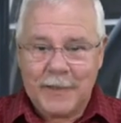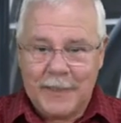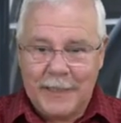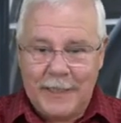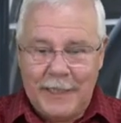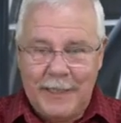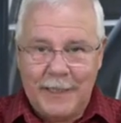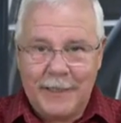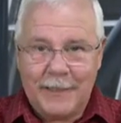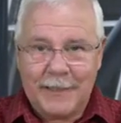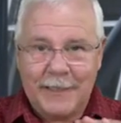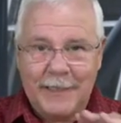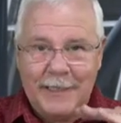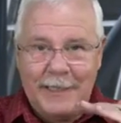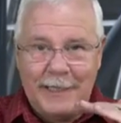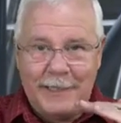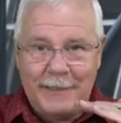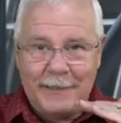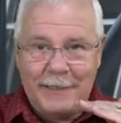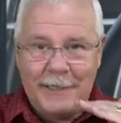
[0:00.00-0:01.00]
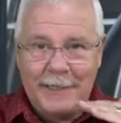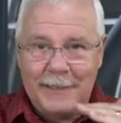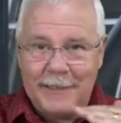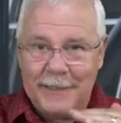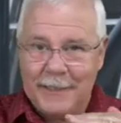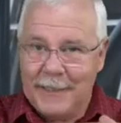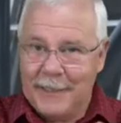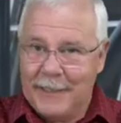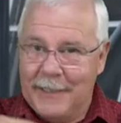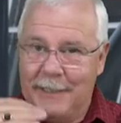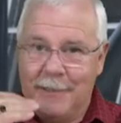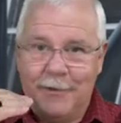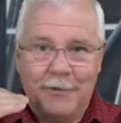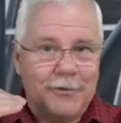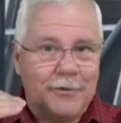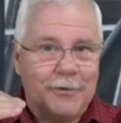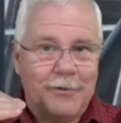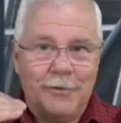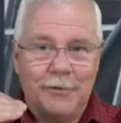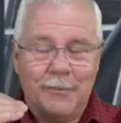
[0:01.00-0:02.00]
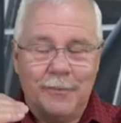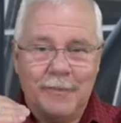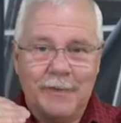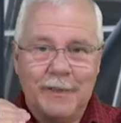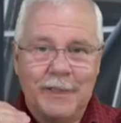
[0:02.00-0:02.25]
and they're going to